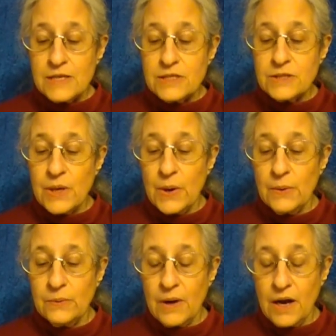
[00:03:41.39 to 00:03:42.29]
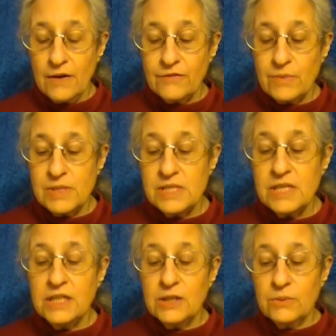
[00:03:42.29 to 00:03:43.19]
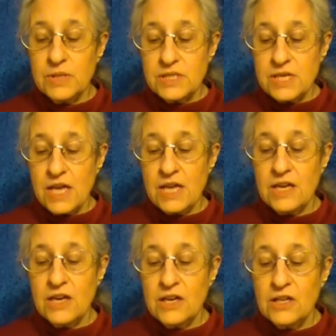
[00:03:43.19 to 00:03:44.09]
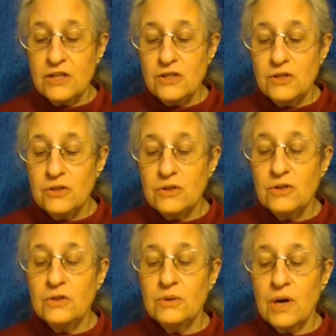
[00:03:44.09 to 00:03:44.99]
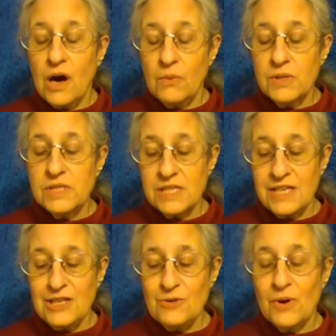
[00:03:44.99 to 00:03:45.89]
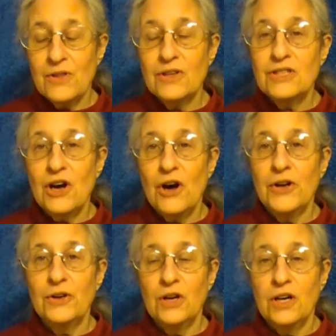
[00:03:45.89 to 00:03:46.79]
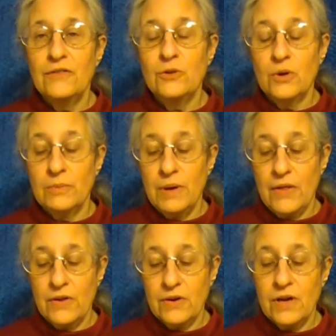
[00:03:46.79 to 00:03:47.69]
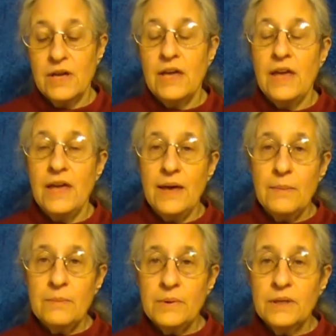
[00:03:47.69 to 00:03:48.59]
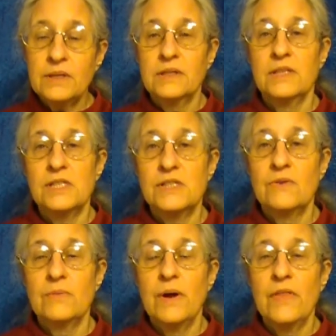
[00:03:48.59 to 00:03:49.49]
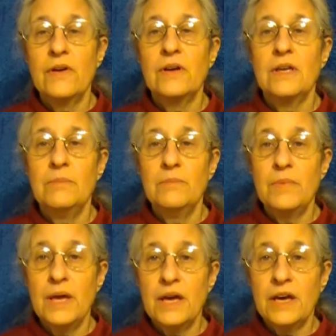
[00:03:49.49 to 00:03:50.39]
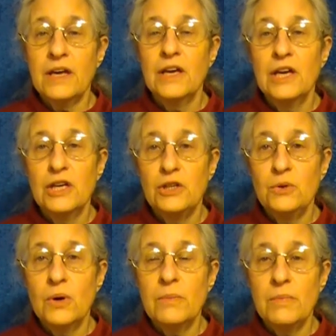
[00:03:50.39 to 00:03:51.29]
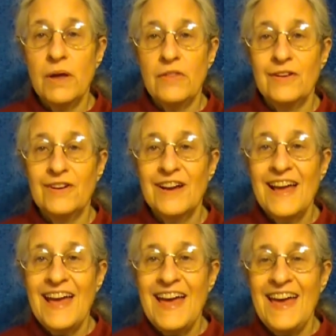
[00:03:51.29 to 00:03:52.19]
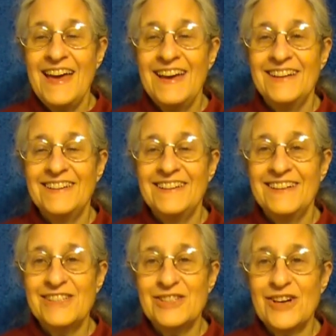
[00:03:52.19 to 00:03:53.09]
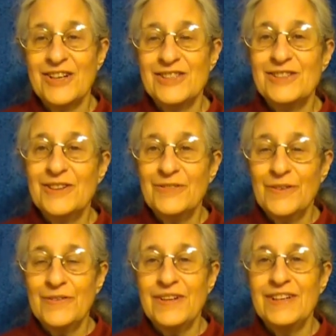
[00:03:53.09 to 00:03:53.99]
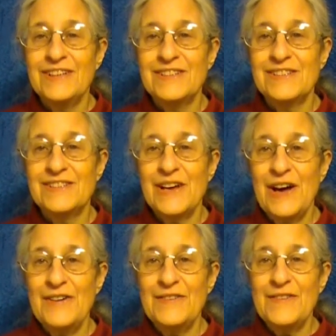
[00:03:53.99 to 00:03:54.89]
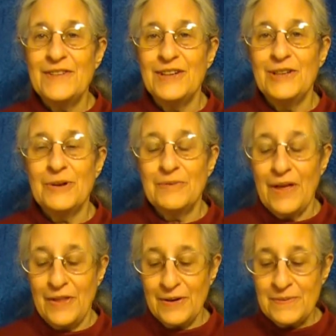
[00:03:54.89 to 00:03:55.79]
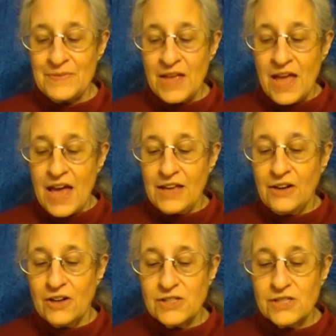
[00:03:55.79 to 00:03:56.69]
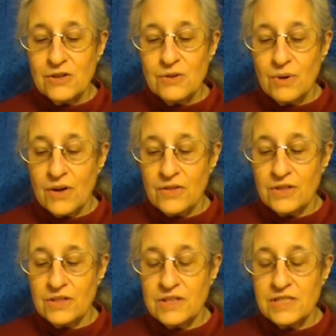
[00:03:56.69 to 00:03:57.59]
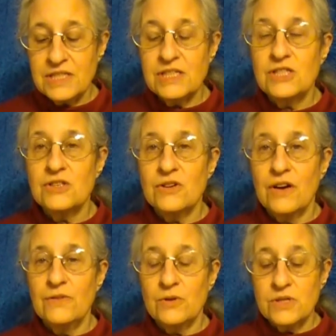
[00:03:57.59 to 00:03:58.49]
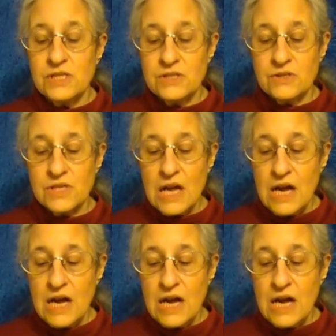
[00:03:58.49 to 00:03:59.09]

So uh, from Ezekiel, we say, You, we see, you are the daughter of your mother. M is for mother, Imech, your mother. And uh, it's to a woman, it is uh, feminine, your mother. And also, you are the sister of your sisters.